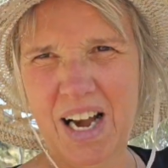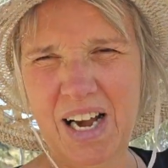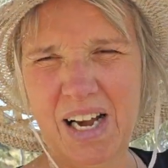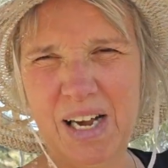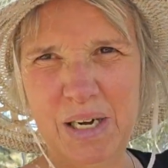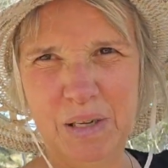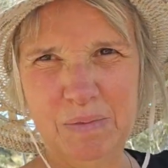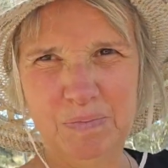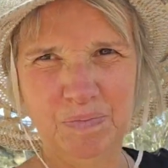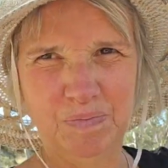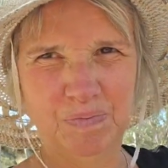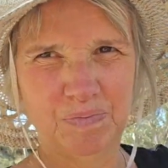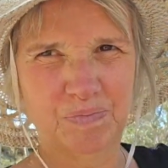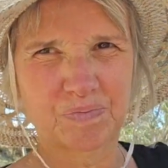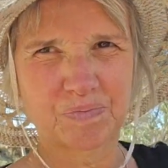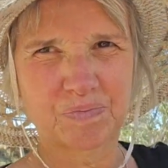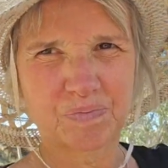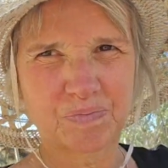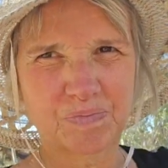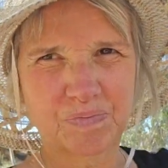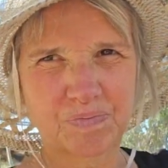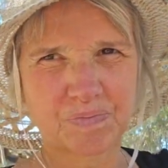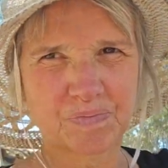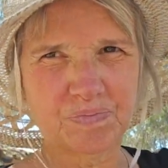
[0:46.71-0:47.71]
Um,
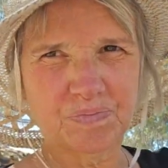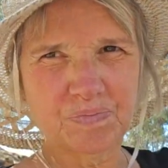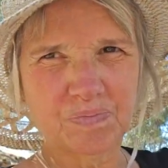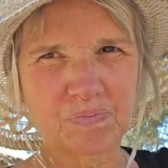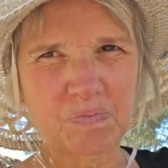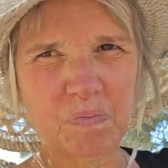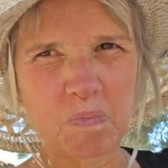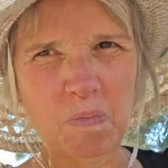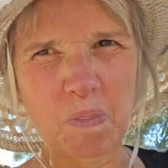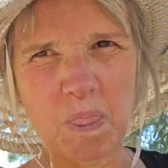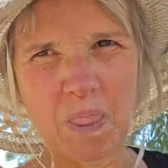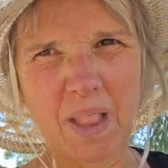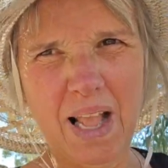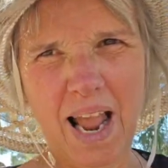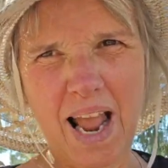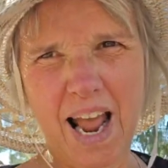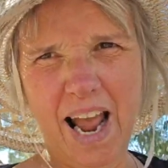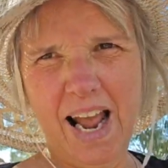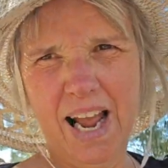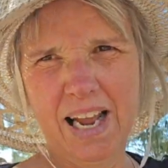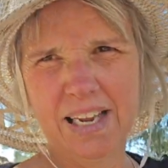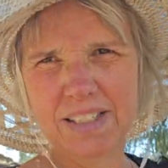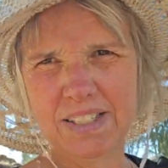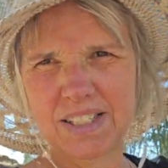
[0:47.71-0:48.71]

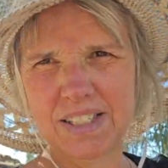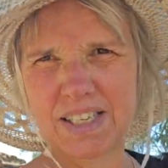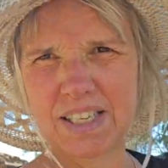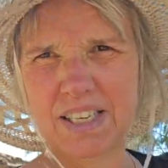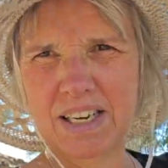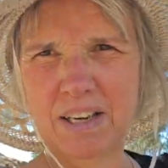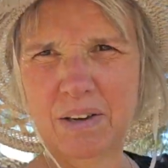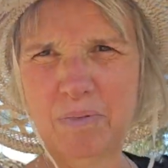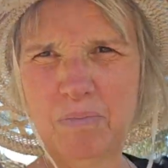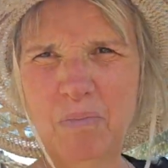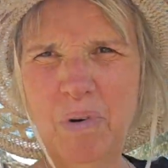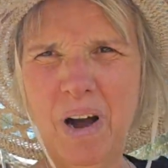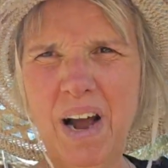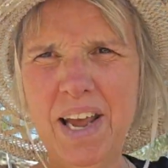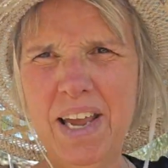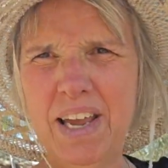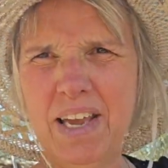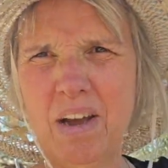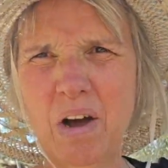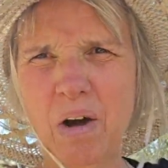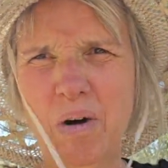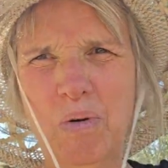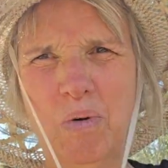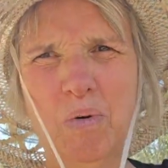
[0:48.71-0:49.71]
and
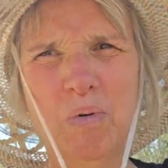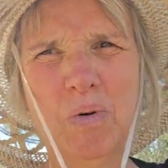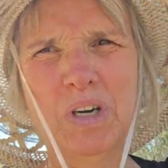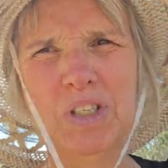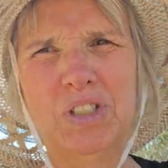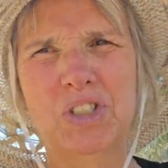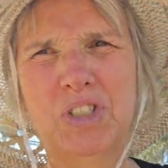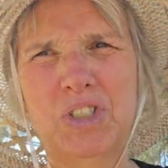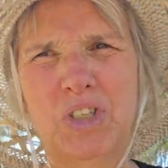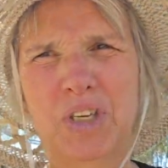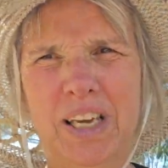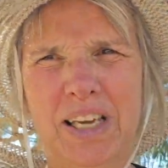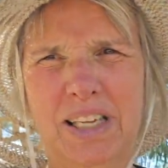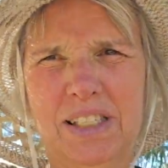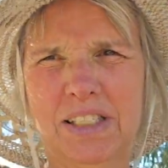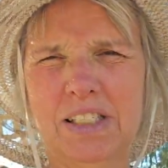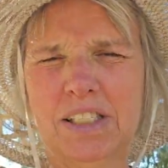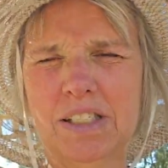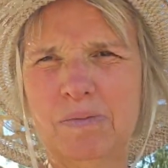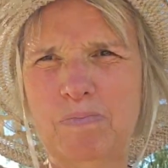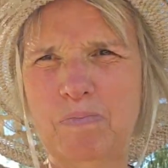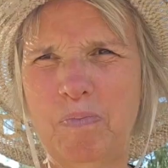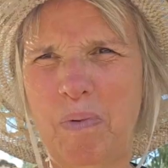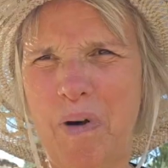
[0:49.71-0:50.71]
my goal was to
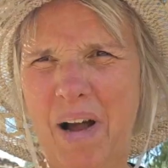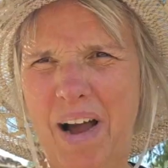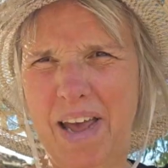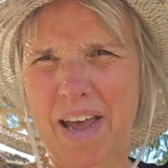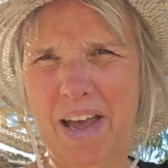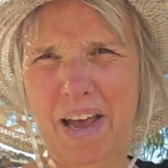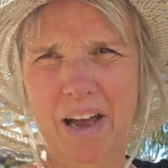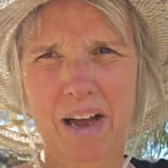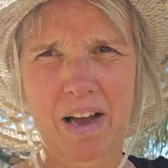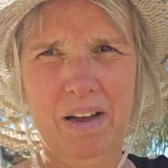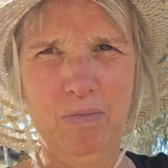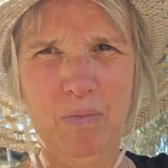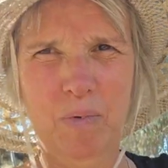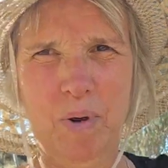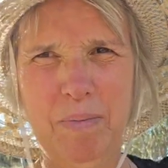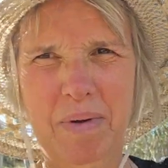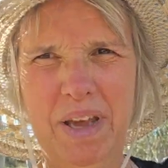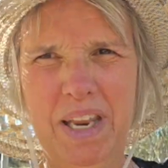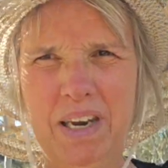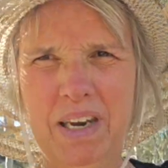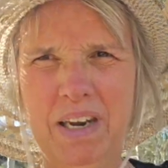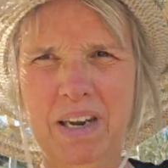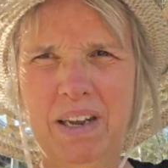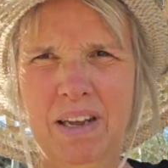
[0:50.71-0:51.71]
inspire
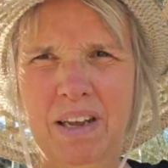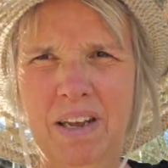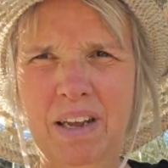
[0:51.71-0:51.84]
women